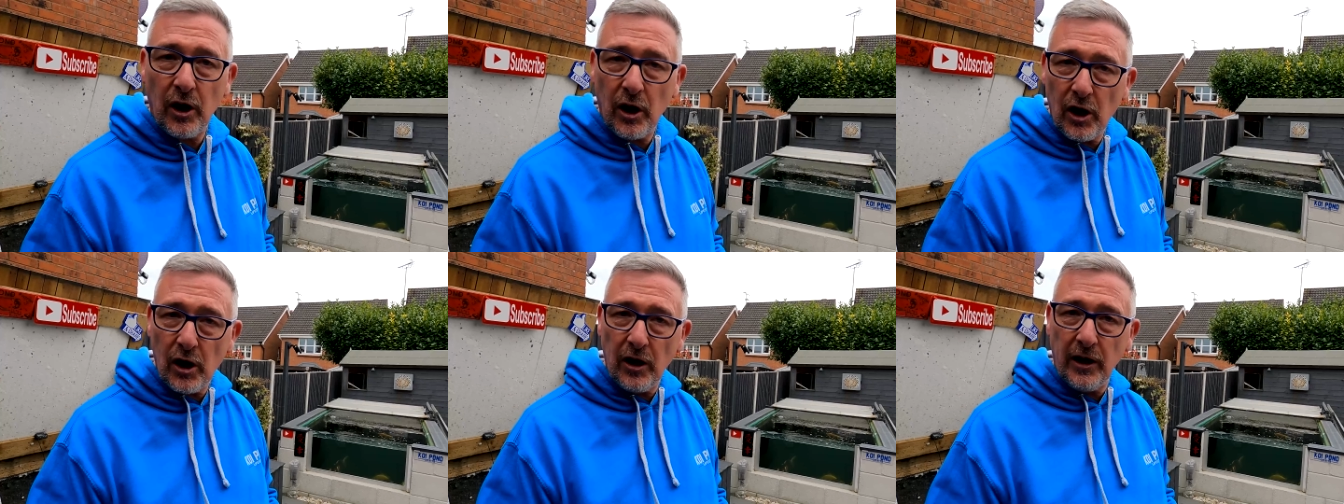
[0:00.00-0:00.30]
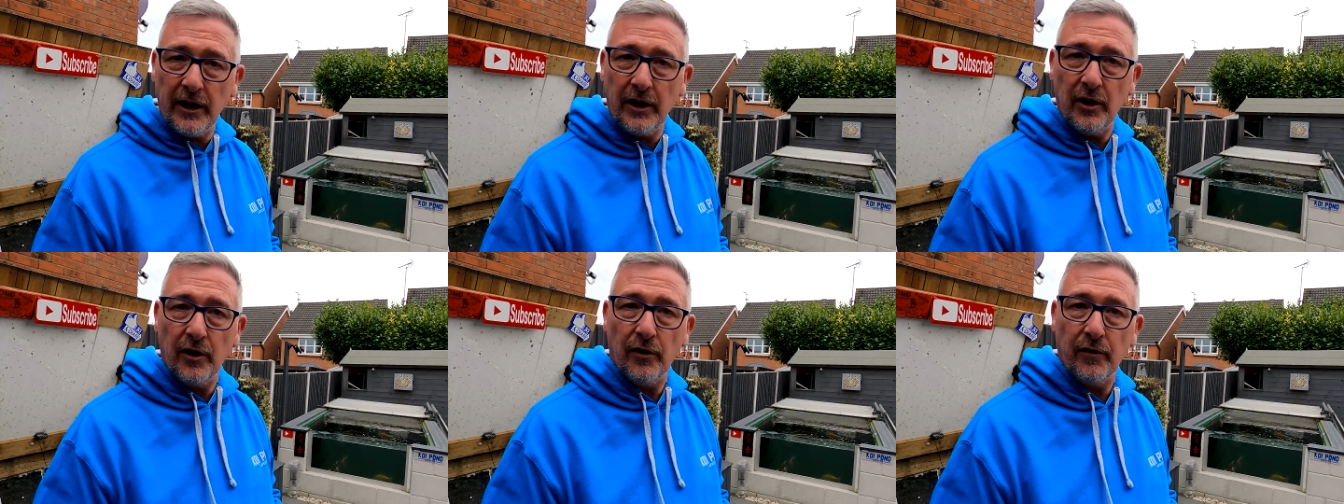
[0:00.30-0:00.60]

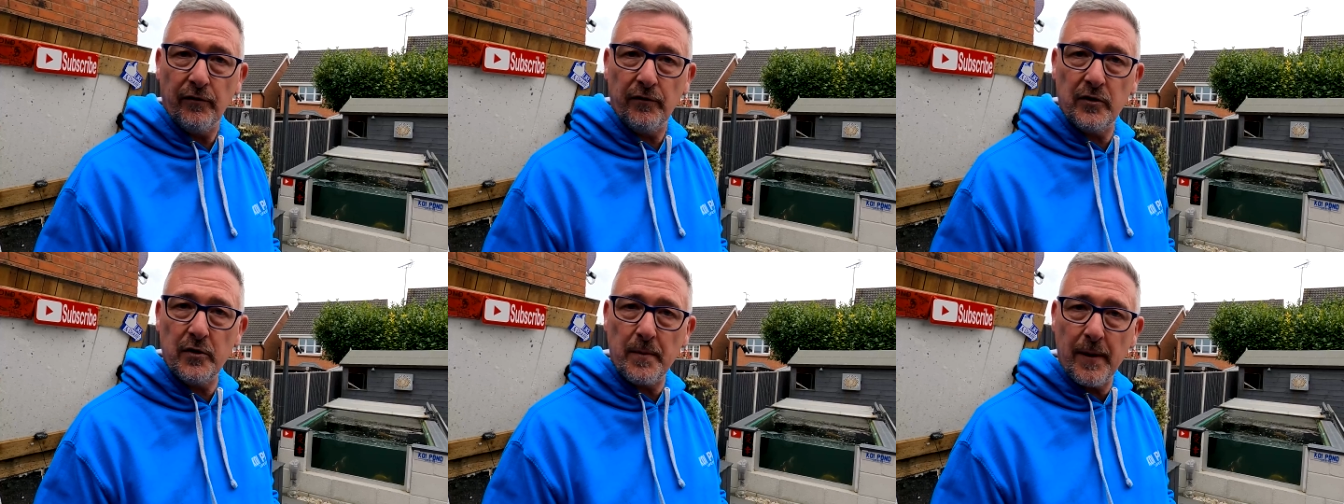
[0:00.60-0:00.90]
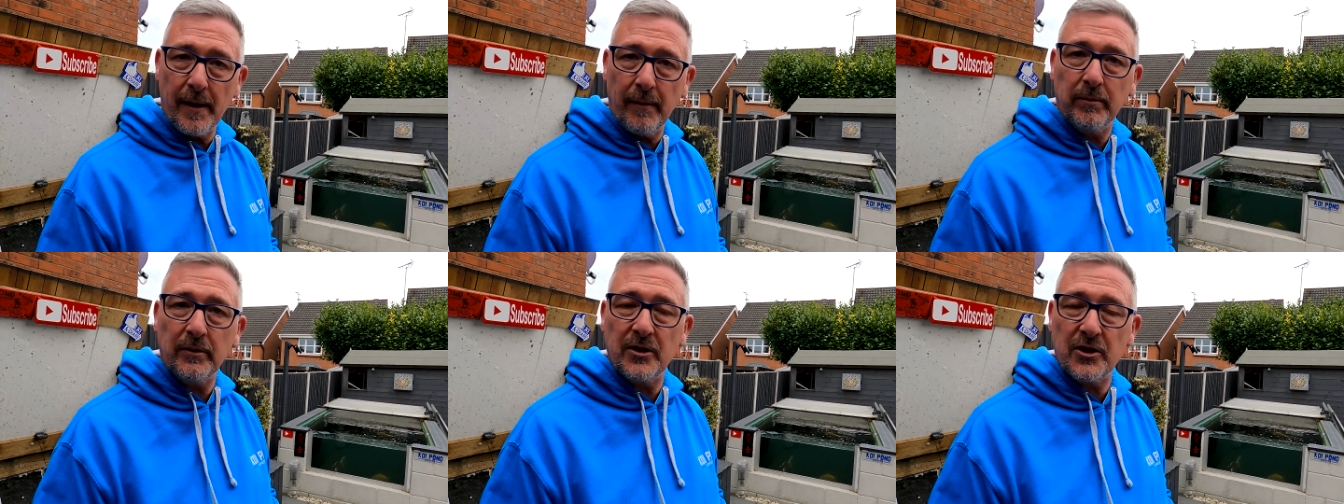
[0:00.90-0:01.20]
early enough to
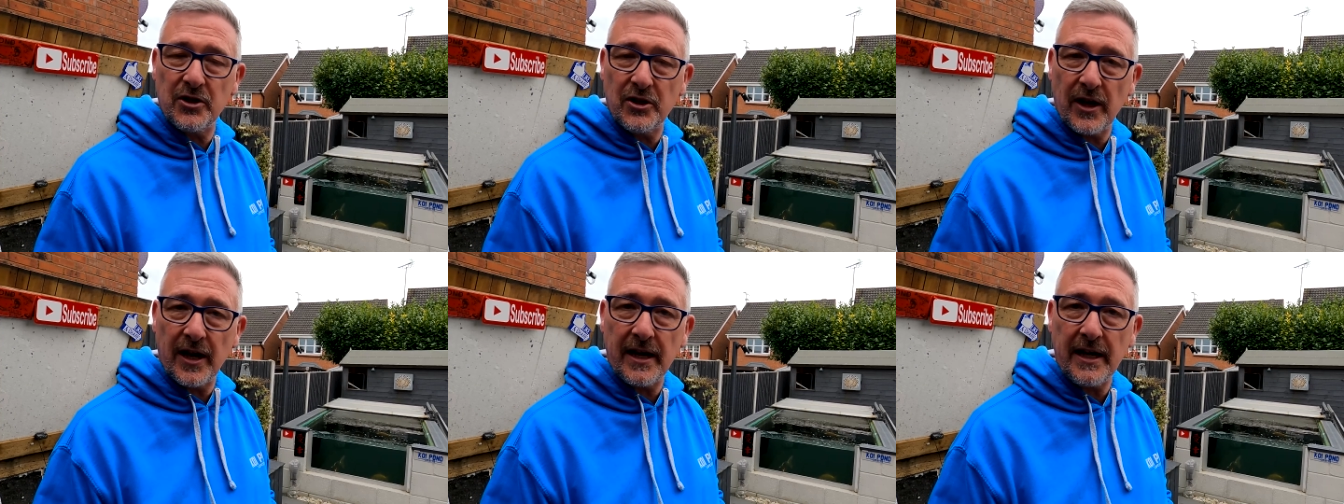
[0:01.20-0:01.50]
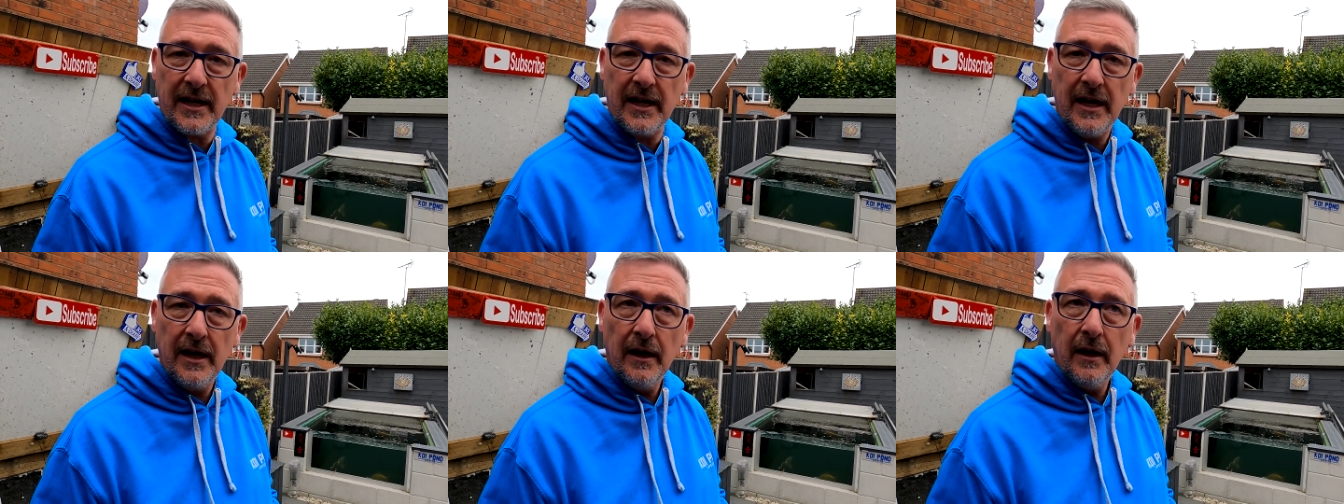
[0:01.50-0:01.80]
be able to
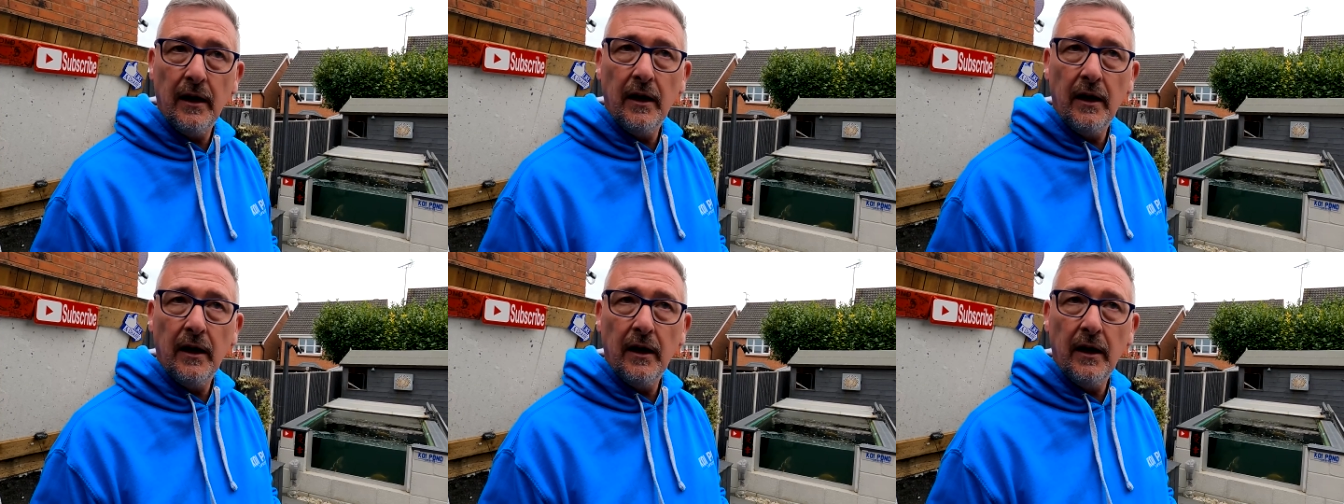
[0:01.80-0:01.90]
say